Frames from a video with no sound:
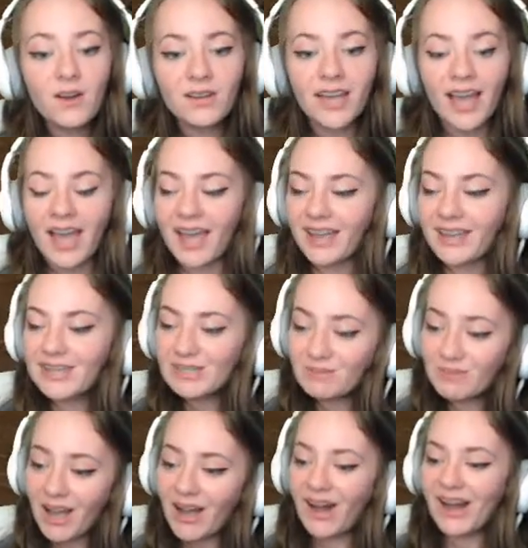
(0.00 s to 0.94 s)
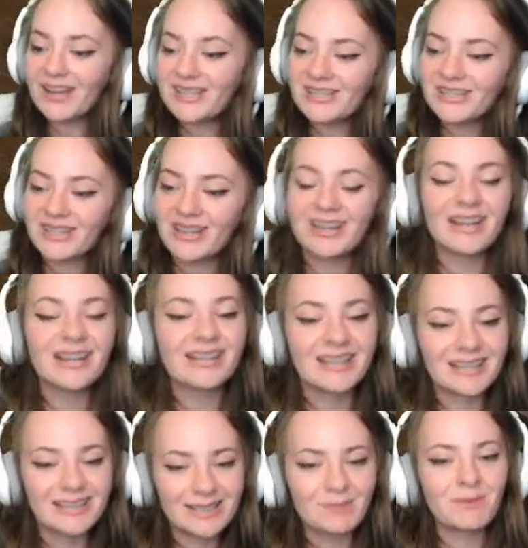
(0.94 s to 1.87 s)
Okay. Well, I just learned a
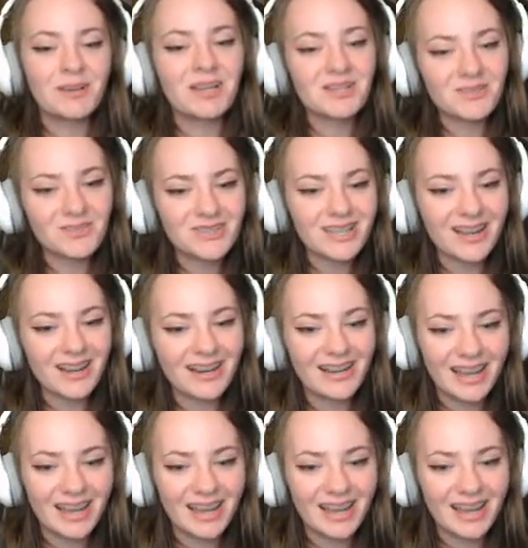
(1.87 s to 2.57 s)
little bit of sign